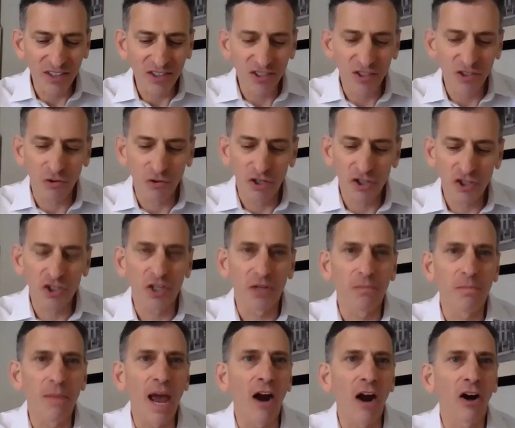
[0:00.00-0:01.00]
this is
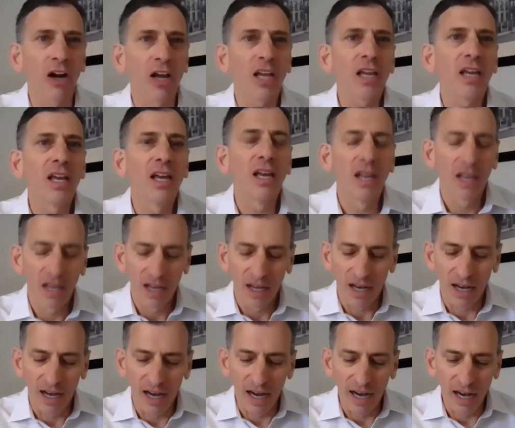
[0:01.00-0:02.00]
Christian Barry,
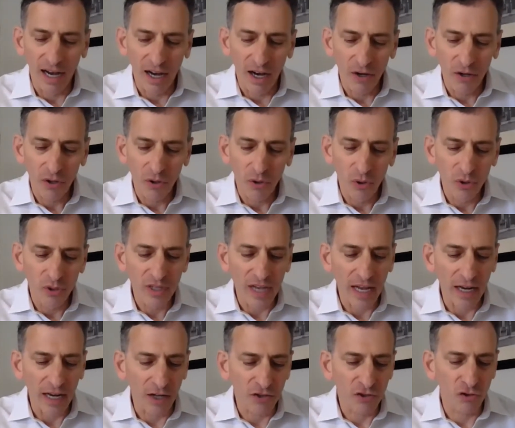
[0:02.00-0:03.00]
uh, who's
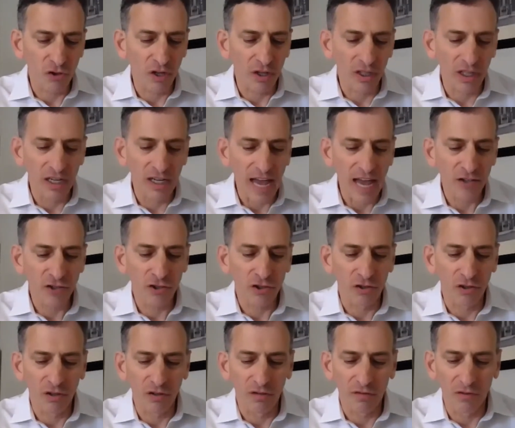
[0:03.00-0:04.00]
at Australian
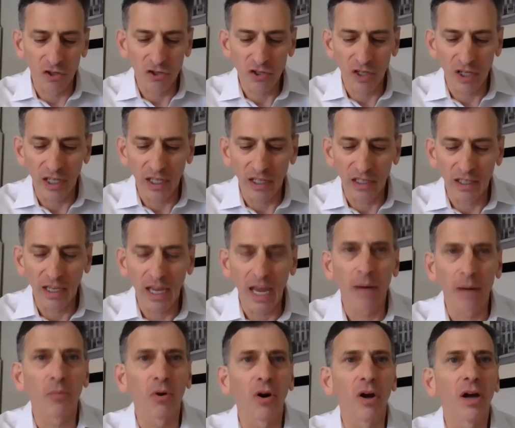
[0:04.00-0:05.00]
National University in
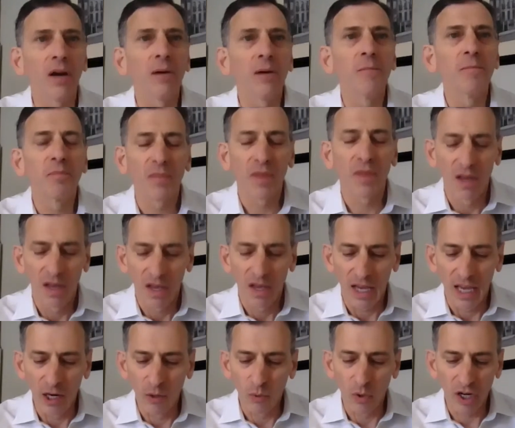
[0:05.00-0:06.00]
Canberra.
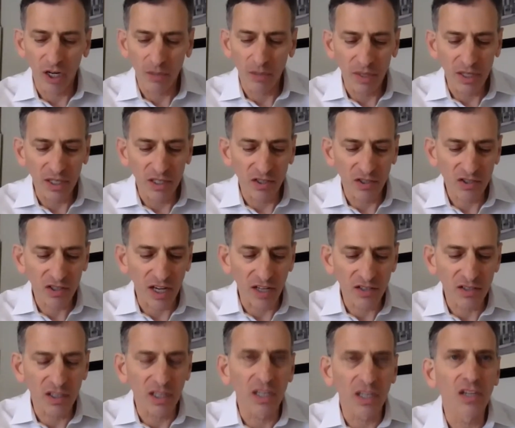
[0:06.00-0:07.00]
And we're going to be
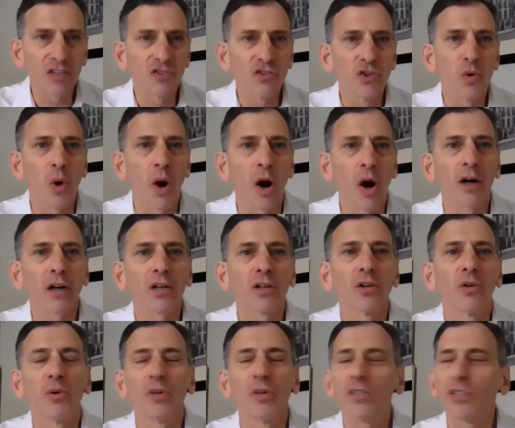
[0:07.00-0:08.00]
discussing his new
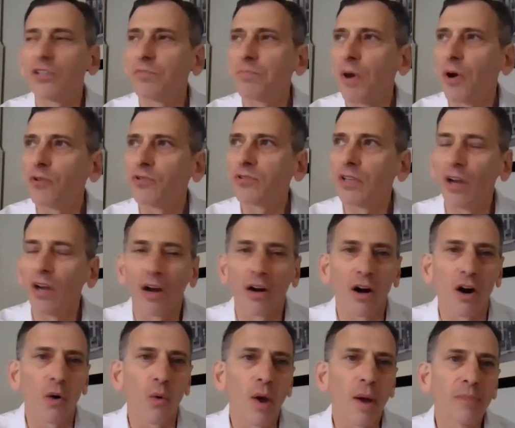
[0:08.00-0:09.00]
article, which is posted
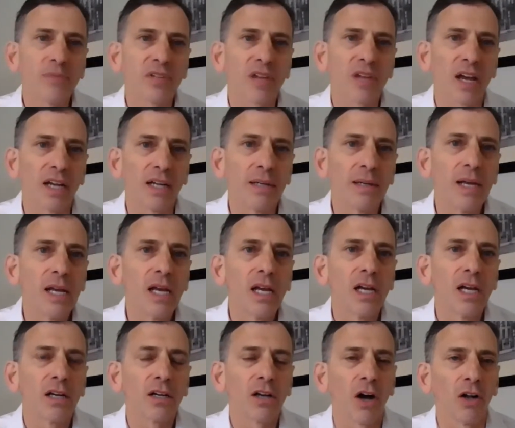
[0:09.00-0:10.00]
on our website
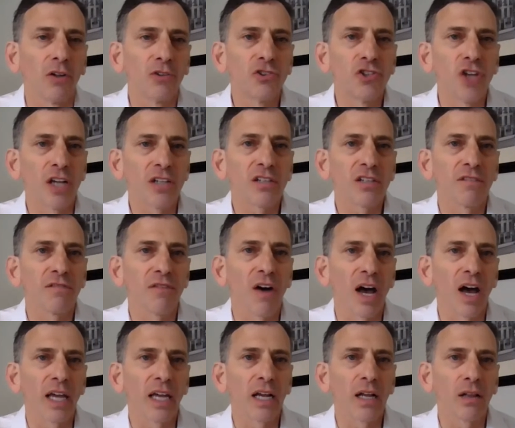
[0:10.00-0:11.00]
called
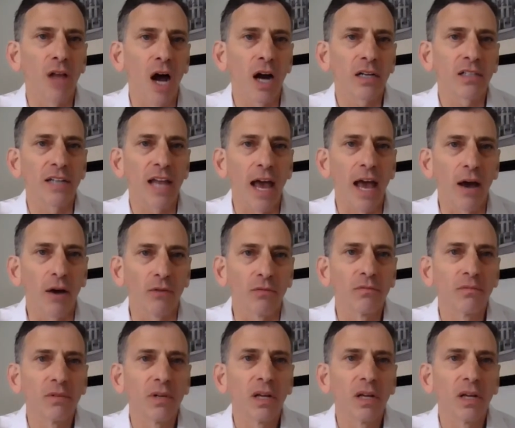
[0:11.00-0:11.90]
Justifying Lockdown.